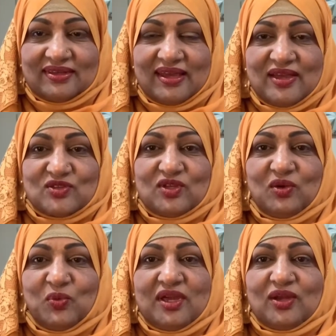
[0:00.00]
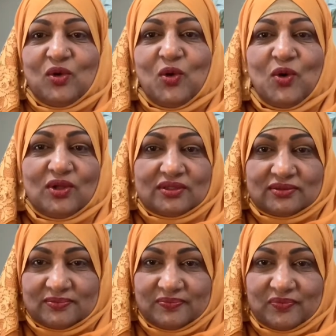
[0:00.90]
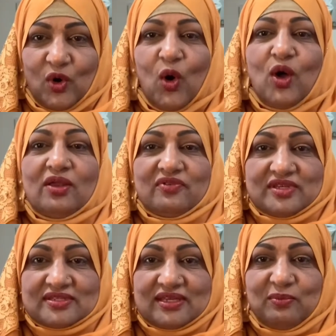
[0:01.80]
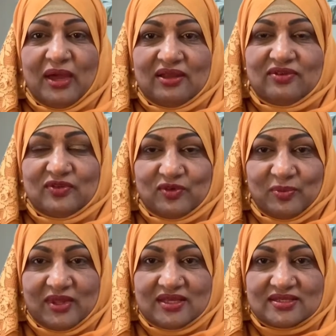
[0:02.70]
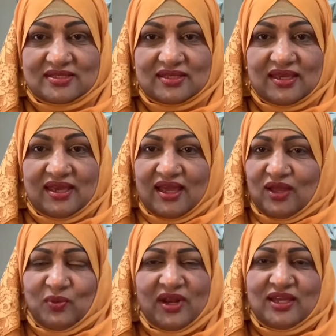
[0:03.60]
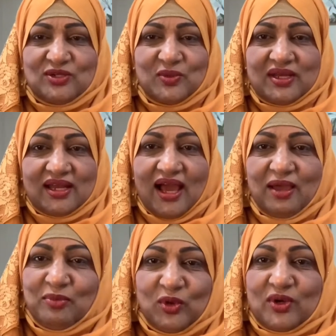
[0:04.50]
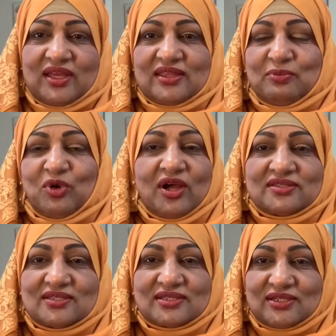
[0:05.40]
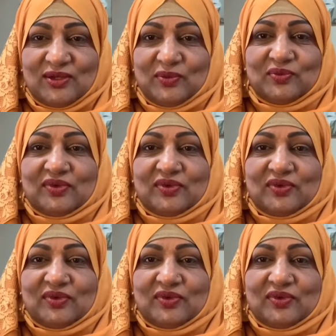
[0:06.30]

So that we can all of us can benefit from this. And when I do it, I'm learning in the process too.